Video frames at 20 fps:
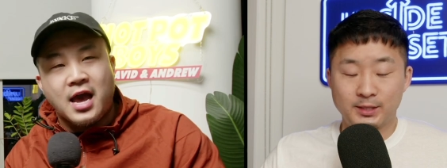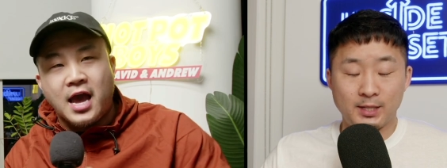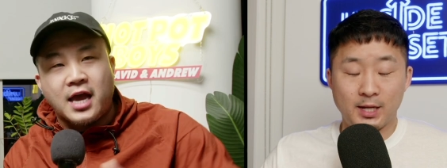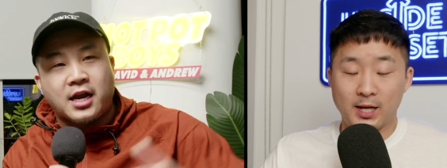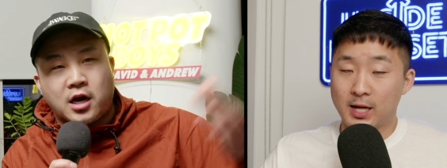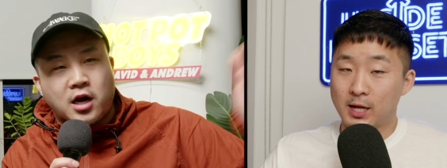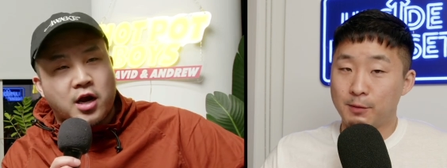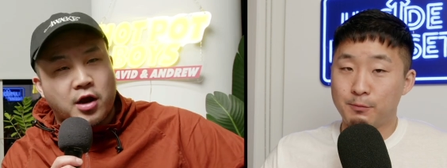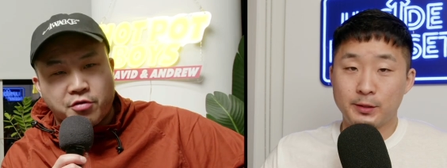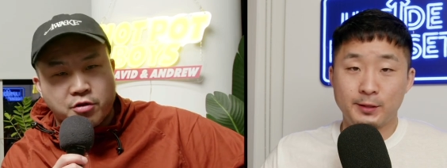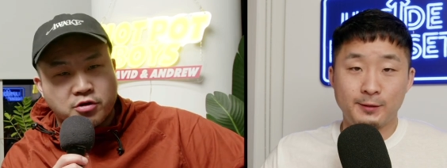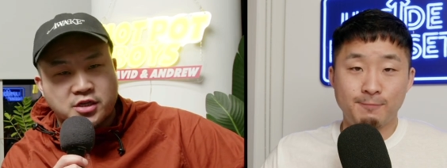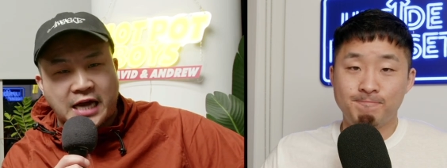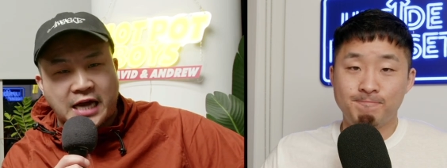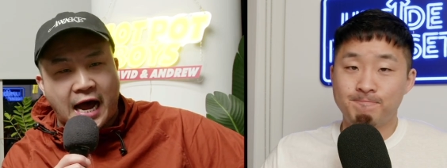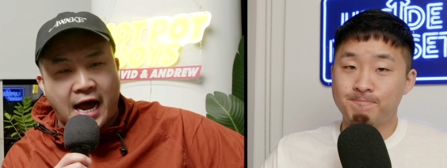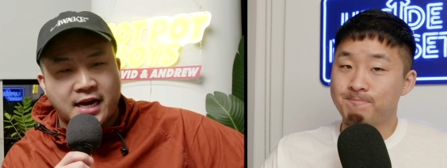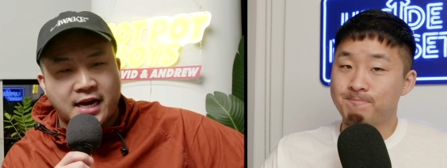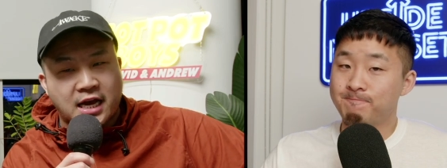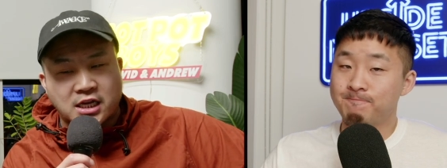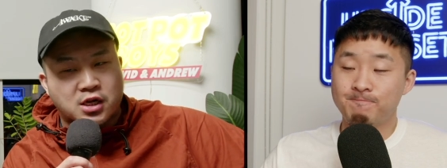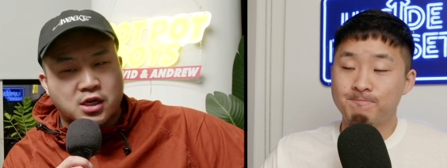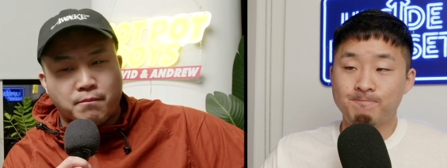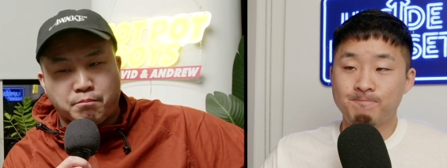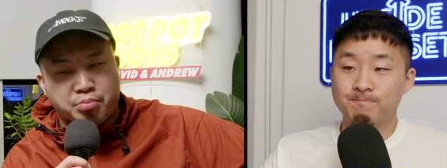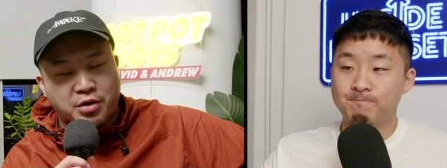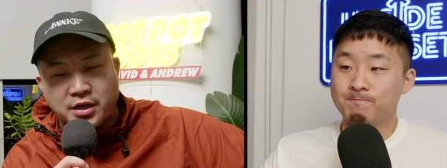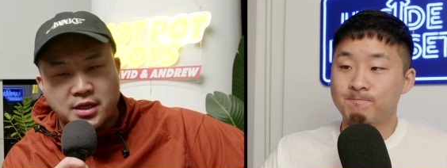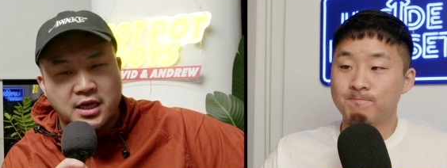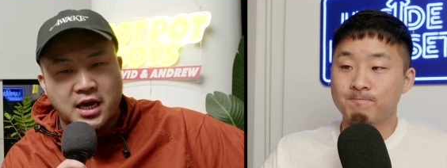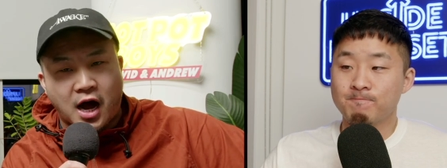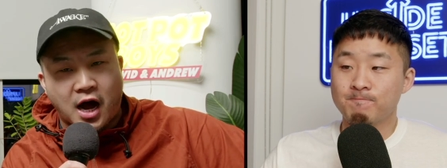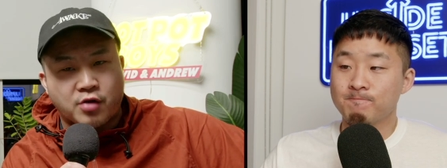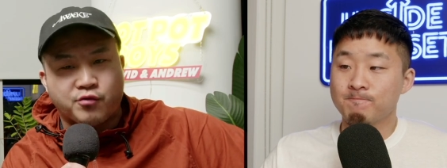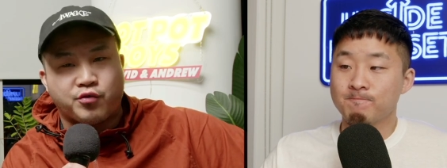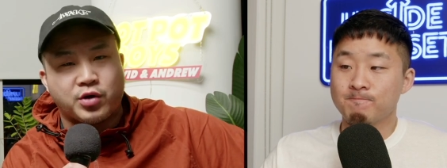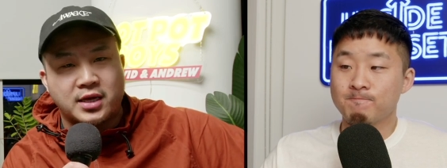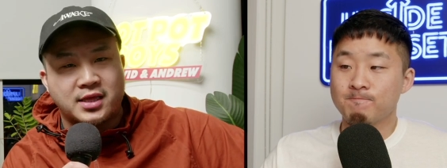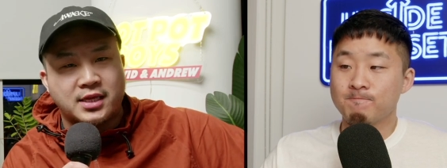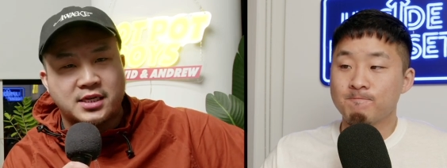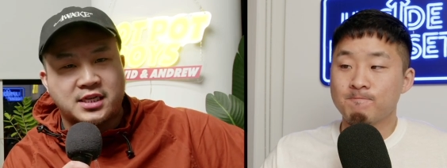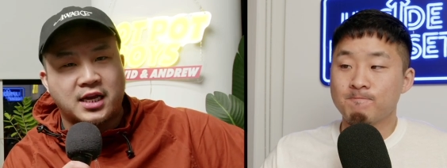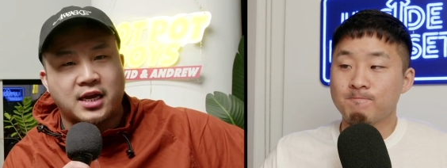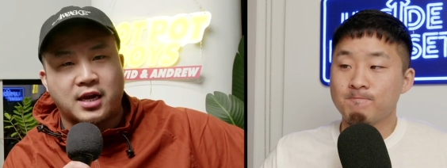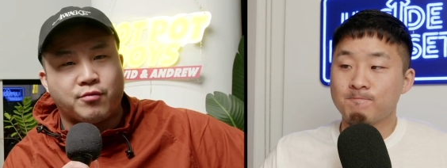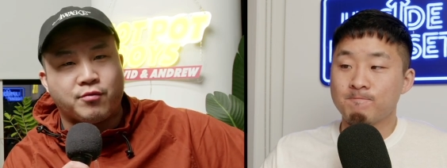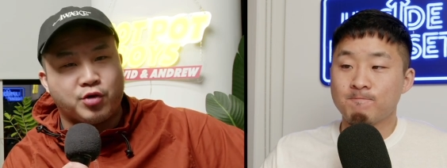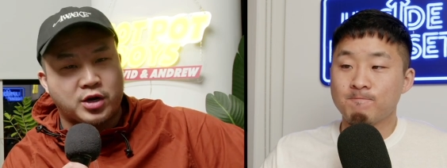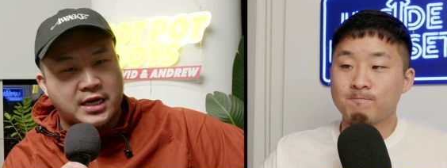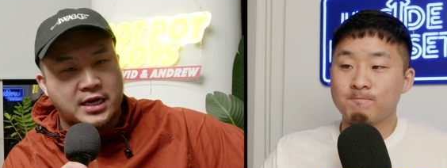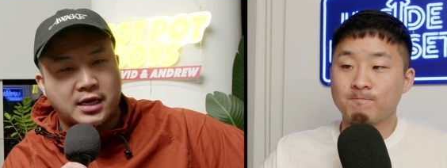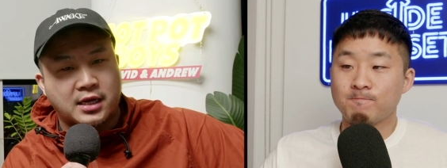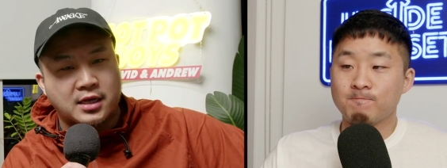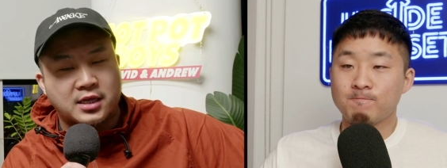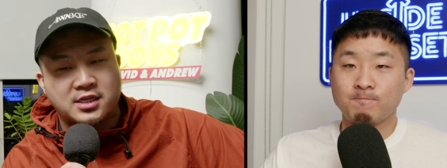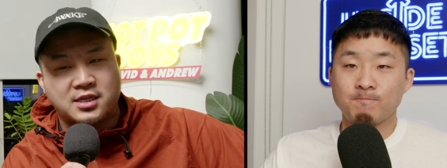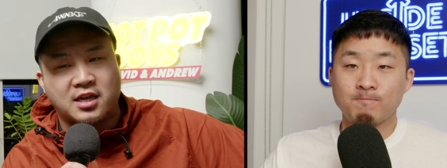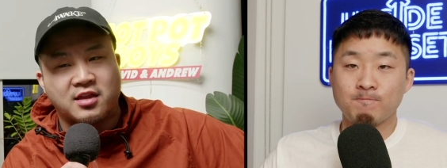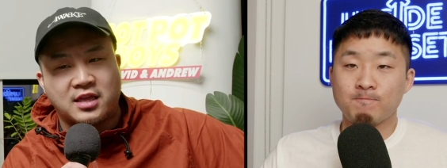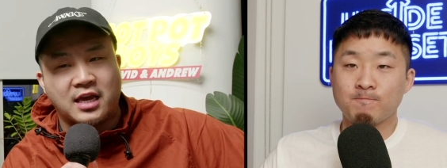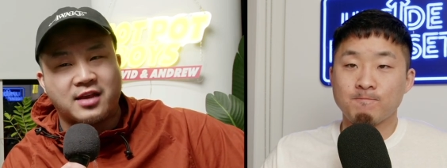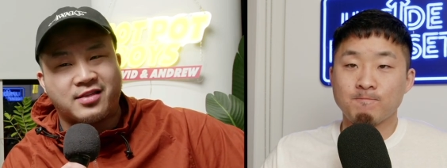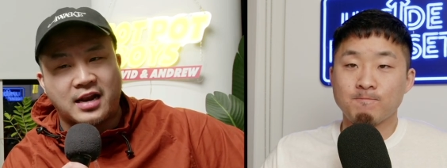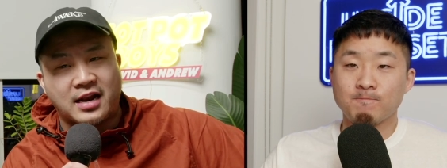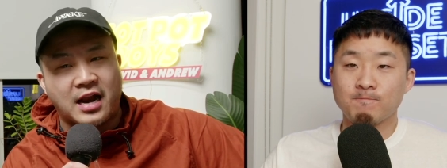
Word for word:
Speaker 1: And on the other side, it's completely unrealistic and ridiculous to think that